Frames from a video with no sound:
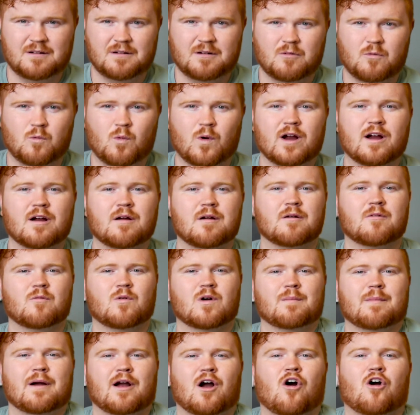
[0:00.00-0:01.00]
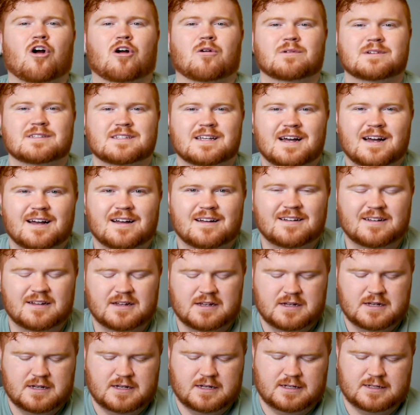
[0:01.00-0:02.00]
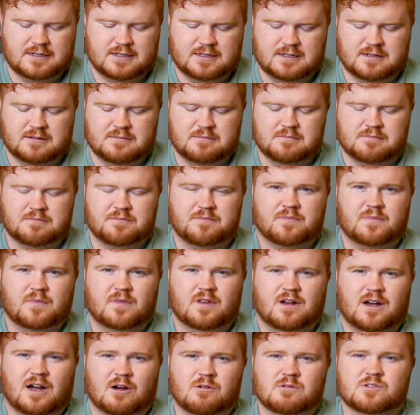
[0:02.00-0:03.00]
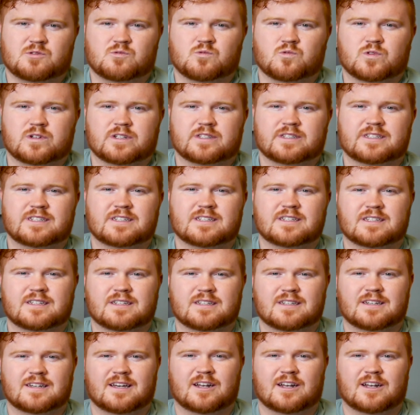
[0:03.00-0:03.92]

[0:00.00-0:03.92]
where my heart was at. I was really,